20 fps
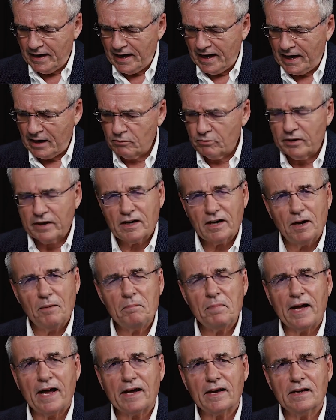and we
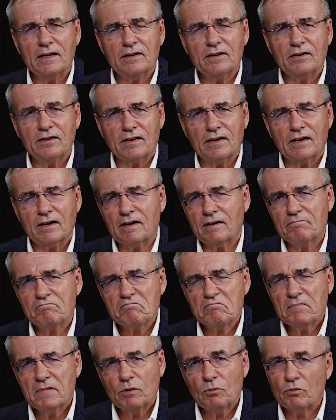come back into the
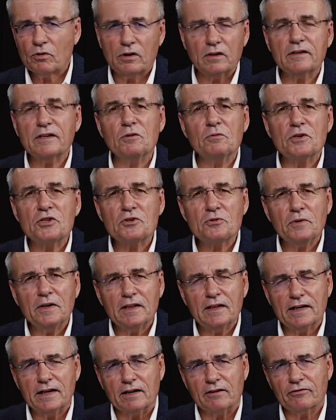world in which we
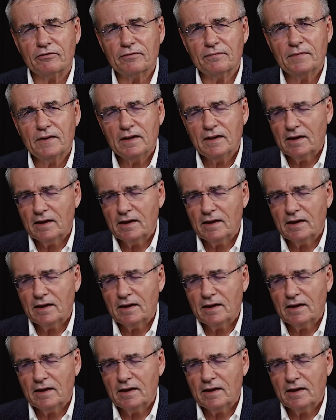live.